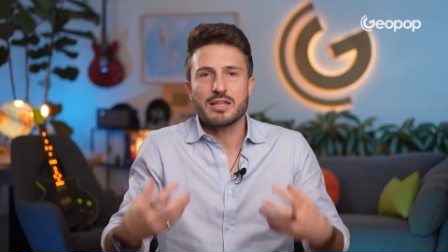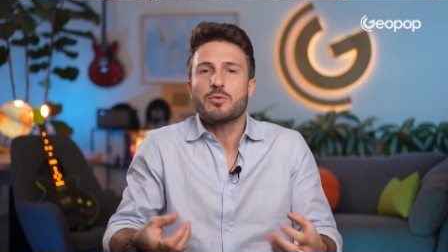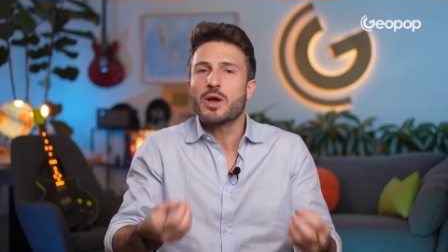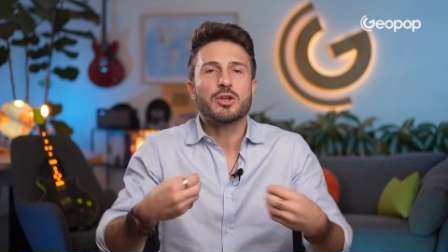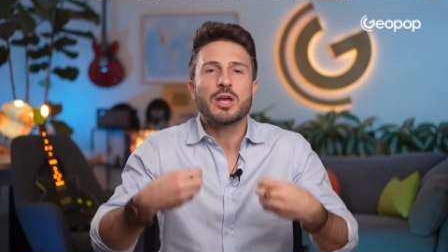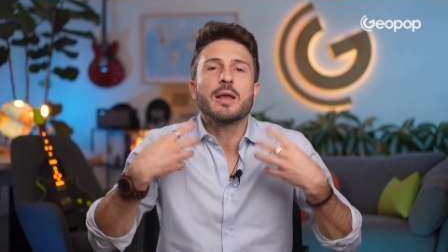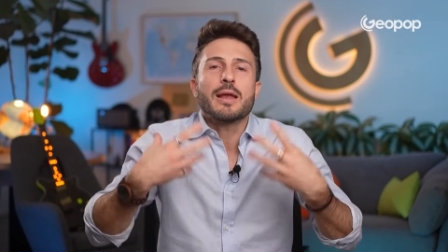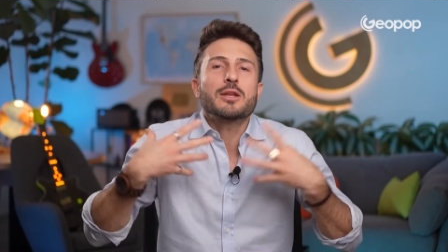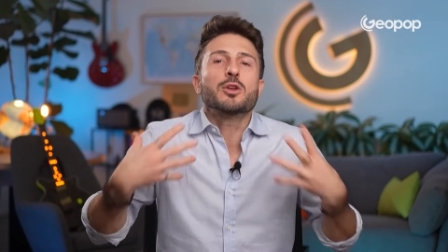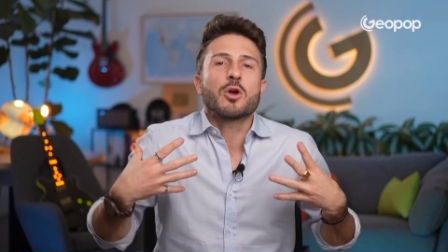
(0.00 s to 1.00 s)
and Russia
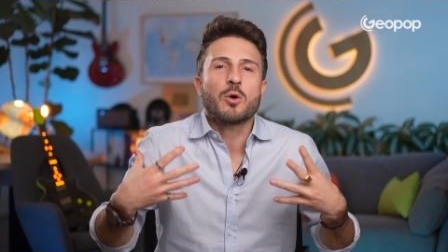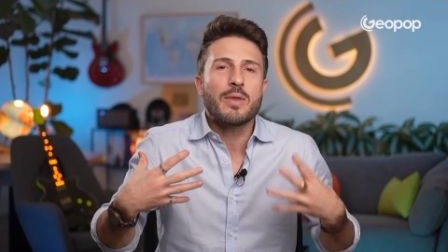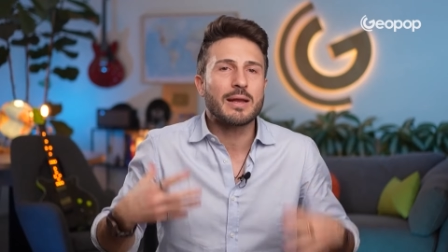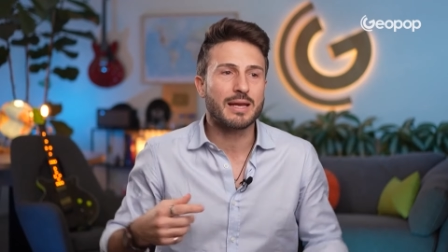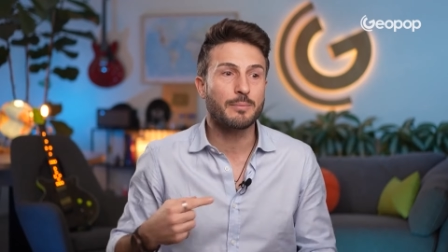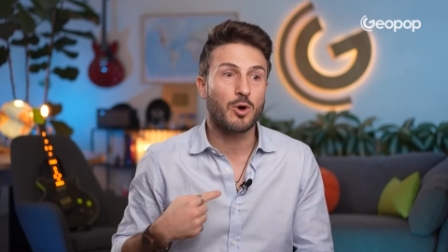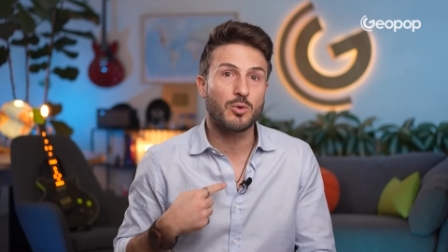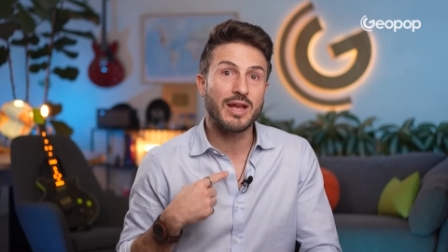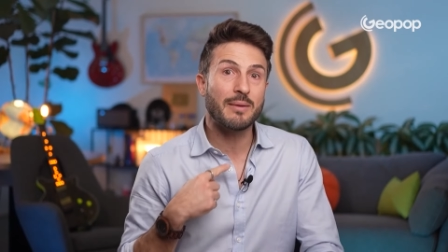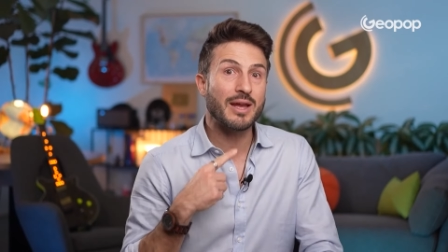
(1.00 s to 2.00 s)
each know that they
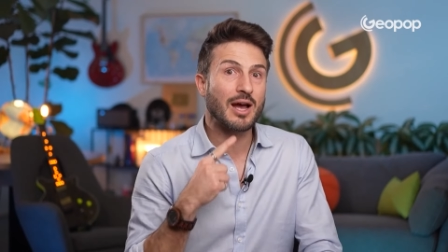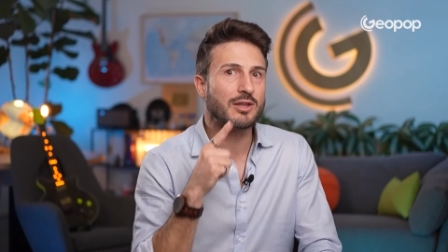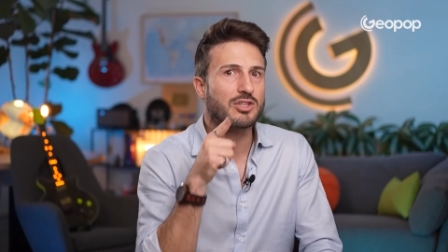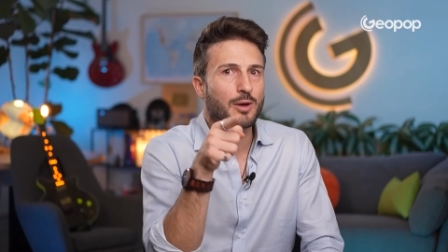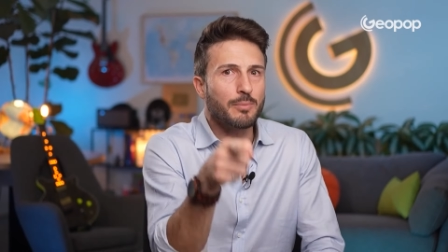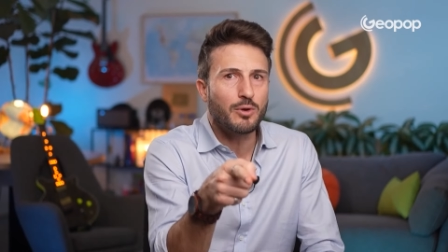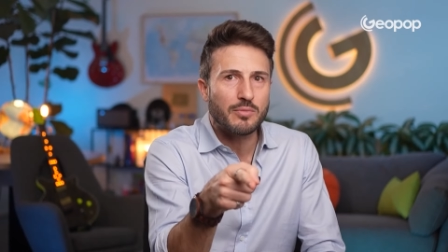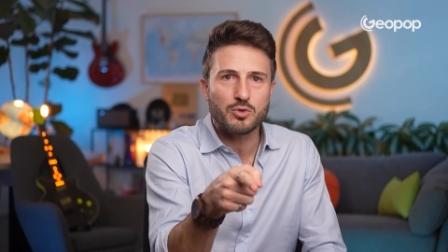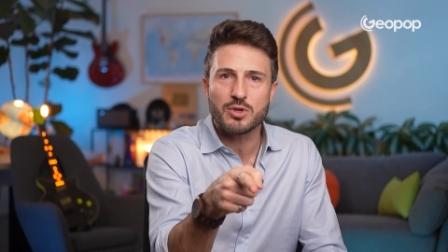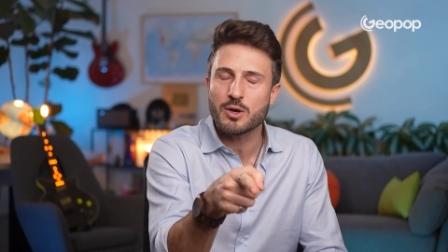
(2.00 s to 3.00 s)
both have a large number
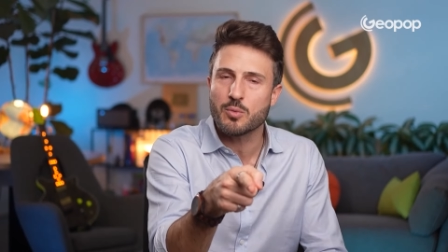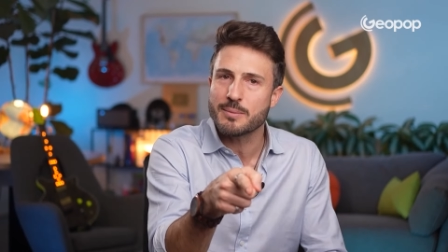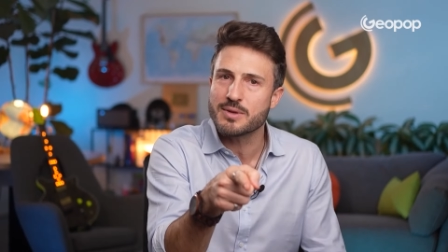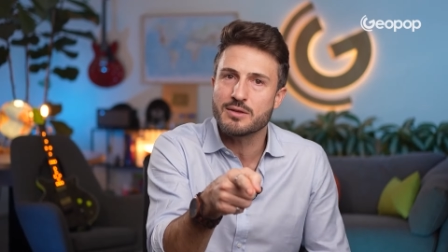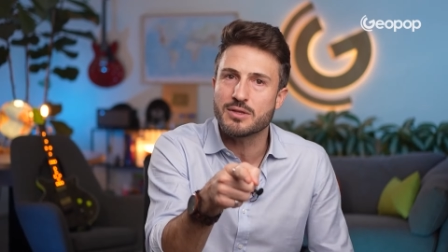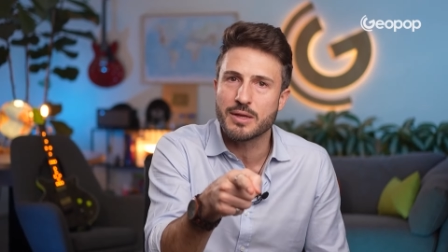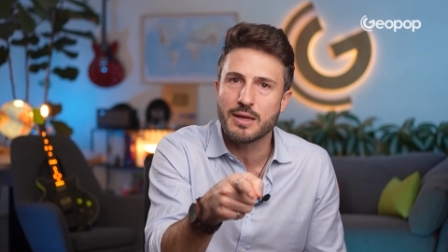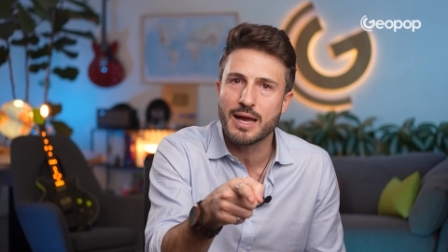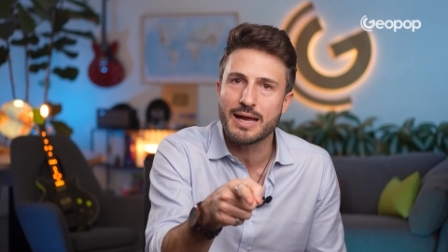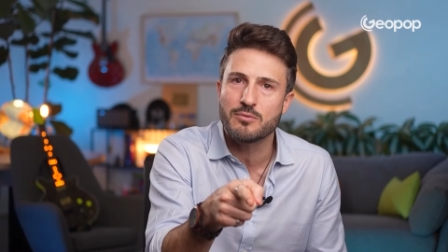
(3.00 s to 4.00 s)
of nuclear weapons,
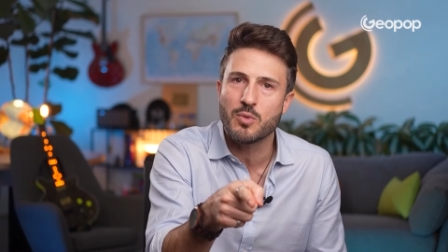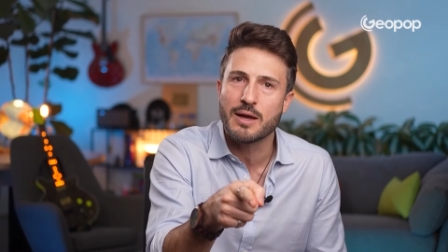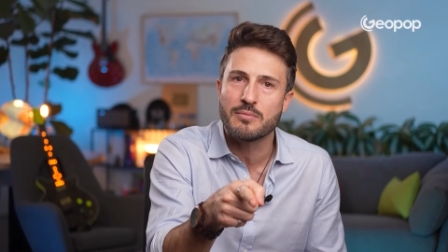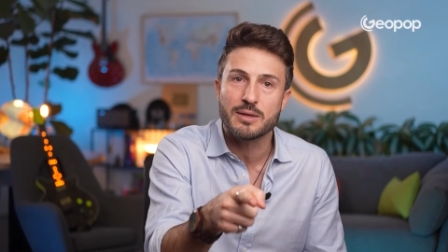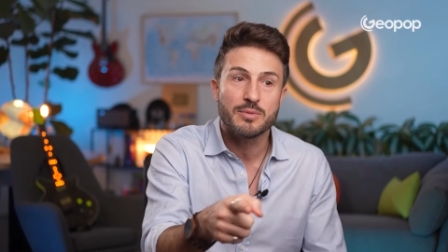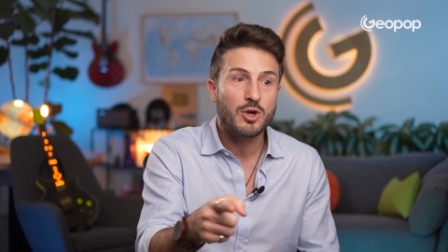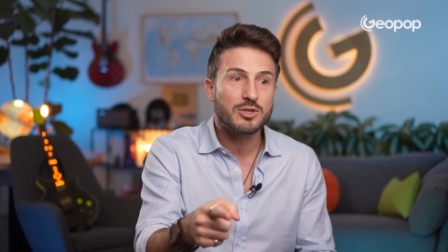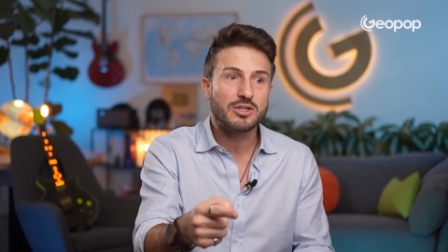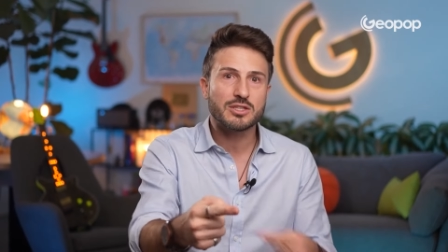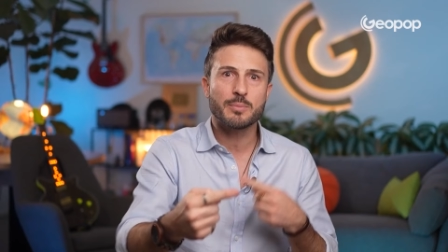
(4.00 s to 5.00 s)
and if one of them
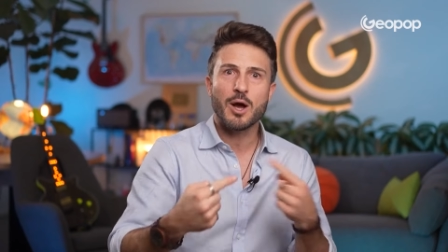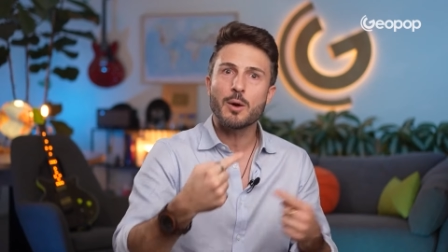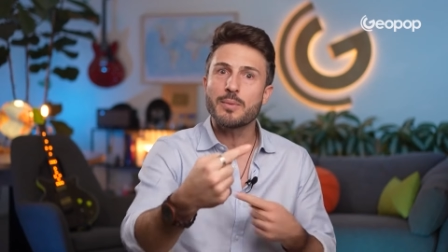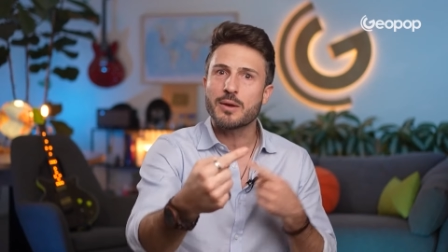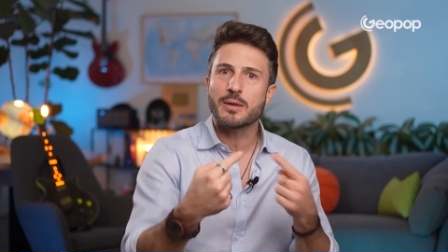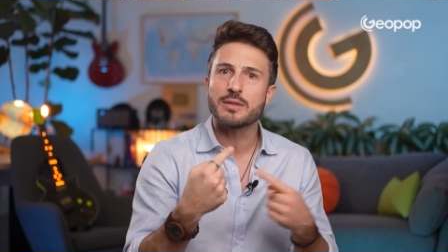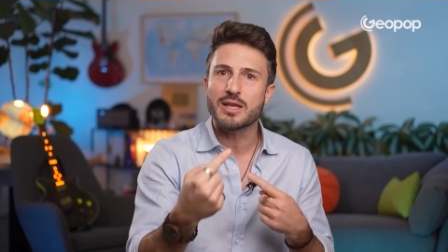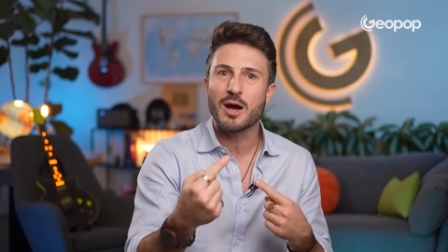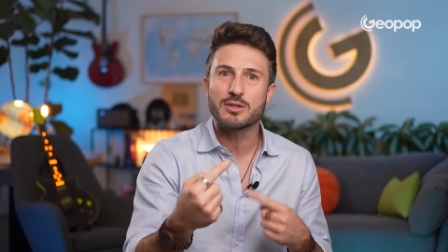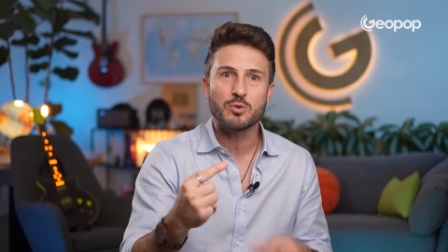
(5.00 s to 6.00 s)
launches a bomb,
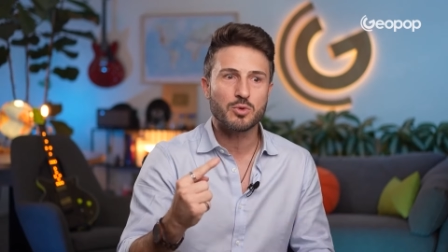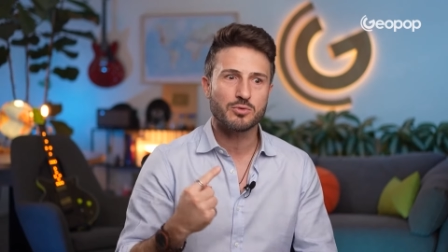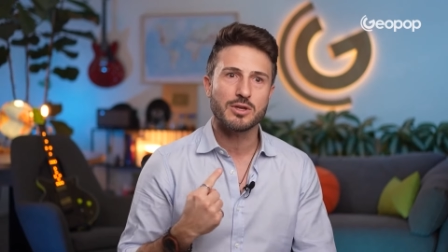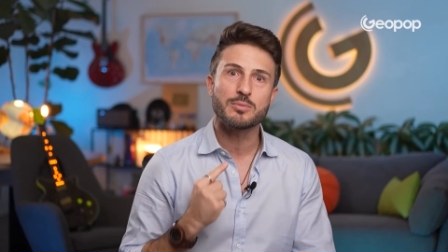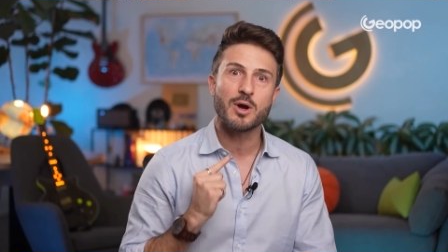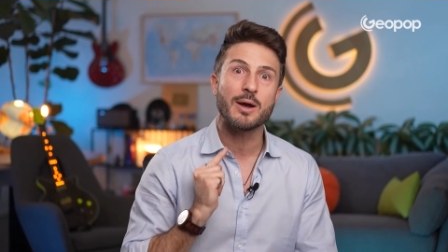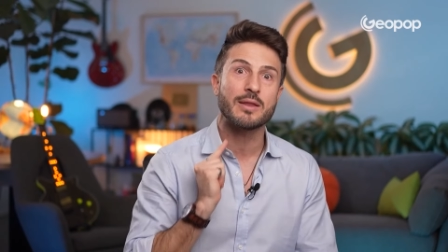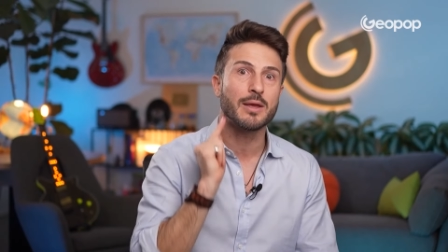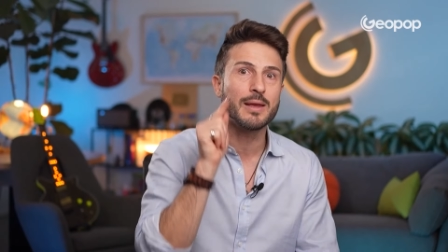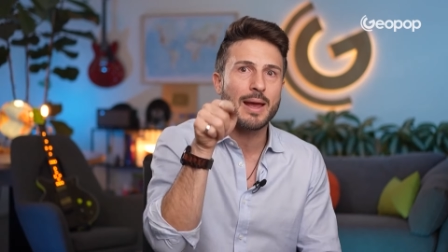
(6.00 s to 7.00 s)
the other will
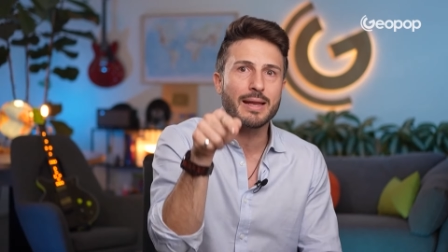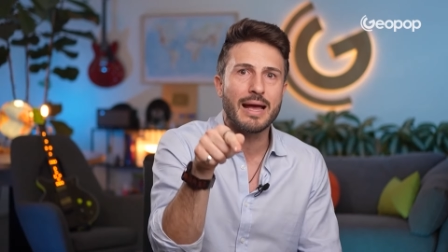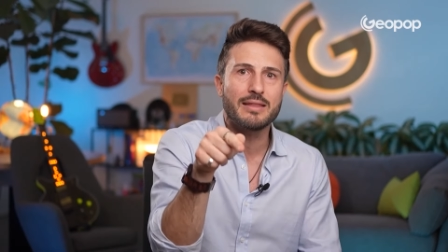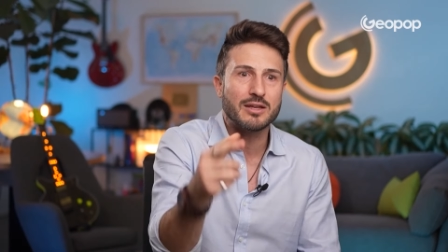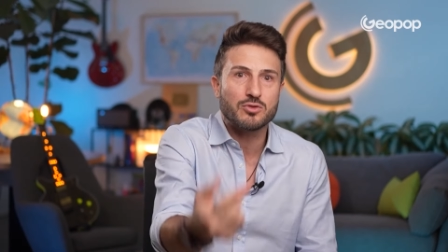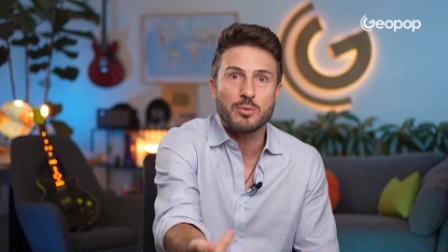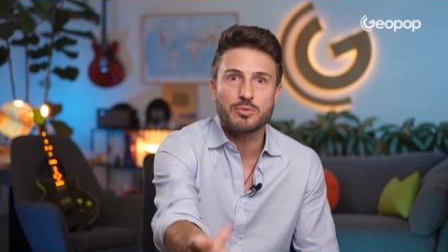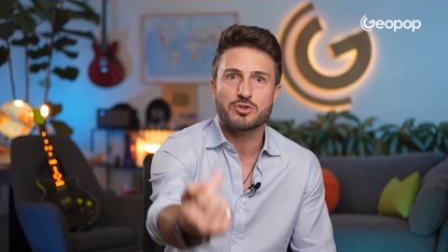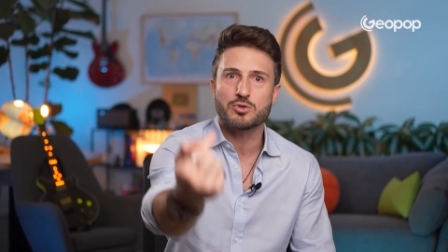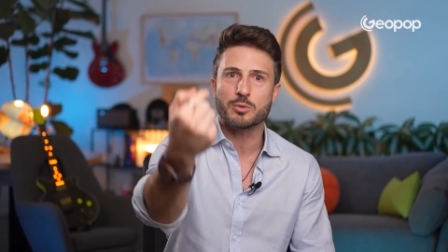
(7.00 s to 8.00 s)
respond, and that this will
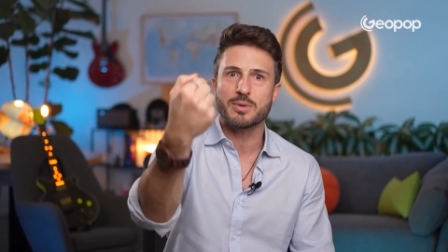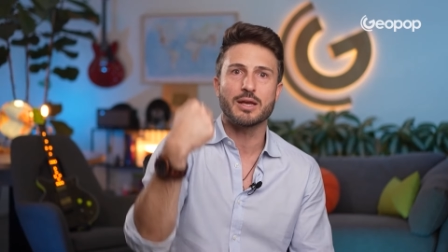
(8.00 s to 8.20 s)
presumably